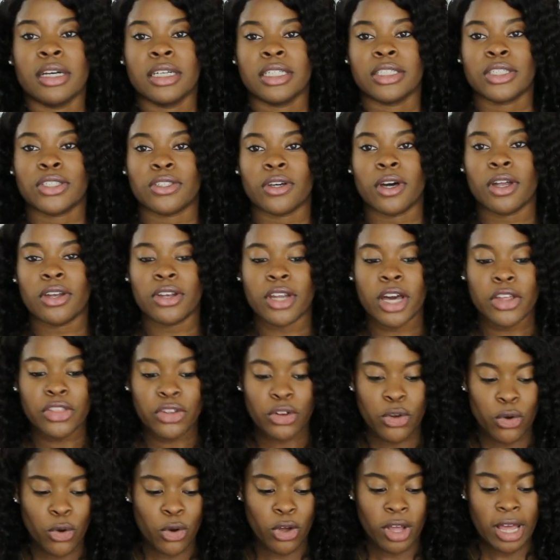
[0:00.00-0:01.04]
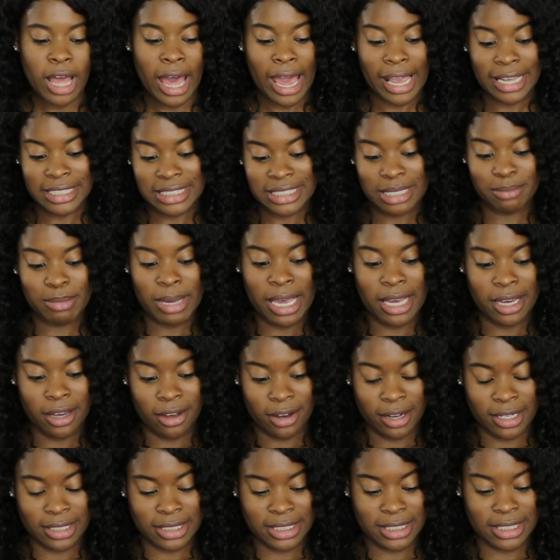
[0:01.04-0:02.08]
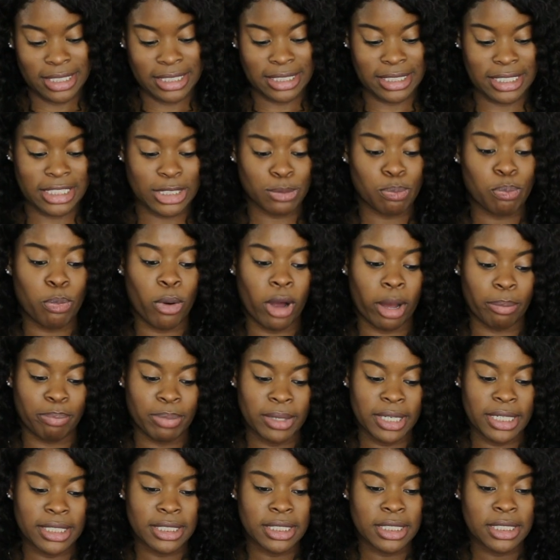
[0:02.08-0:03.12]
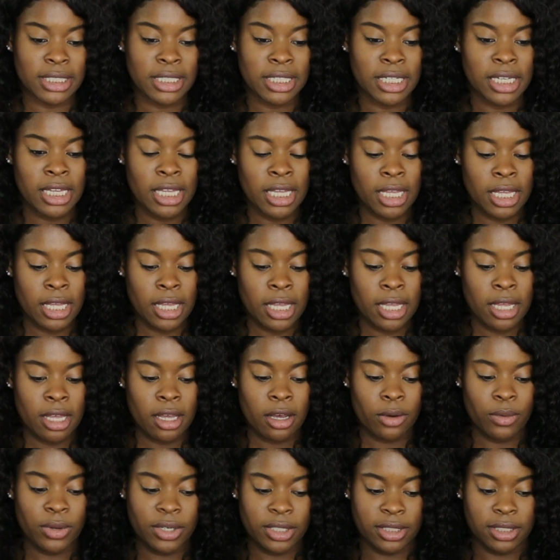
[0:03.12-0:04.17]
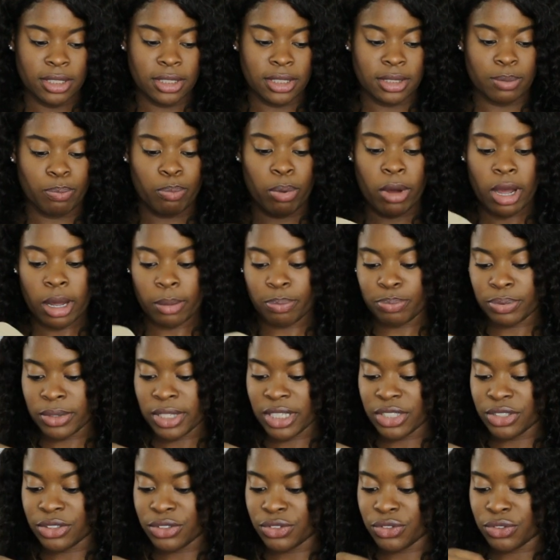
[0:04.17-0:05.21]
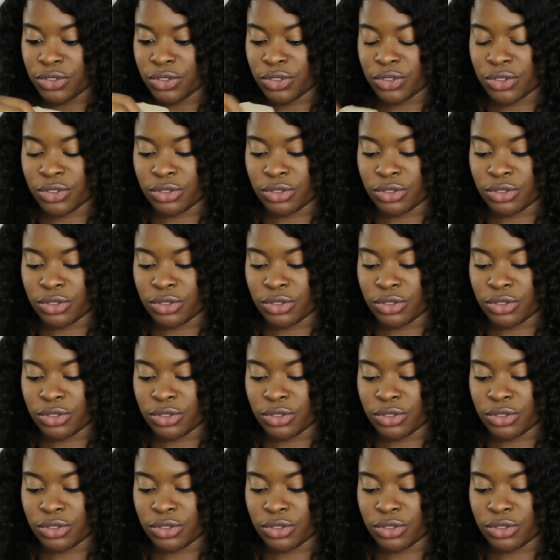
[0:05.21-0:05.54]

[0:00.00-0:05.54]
So another item I got is this poplin, what is this? Poplin